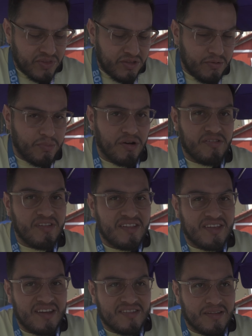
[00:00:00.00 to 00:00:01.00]
You mostly
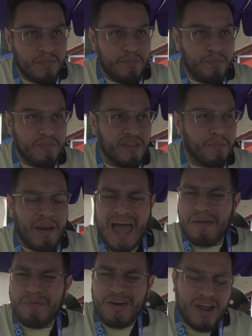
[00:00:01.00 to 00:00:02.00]
taste the the
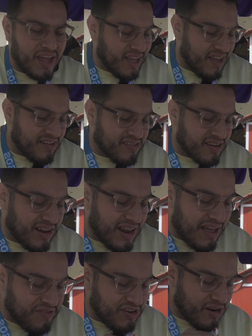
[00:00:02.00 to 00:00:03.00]
blackberry, I guess,
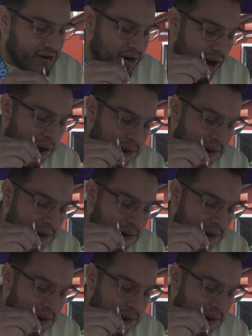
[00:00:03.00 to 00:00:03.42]
lavender.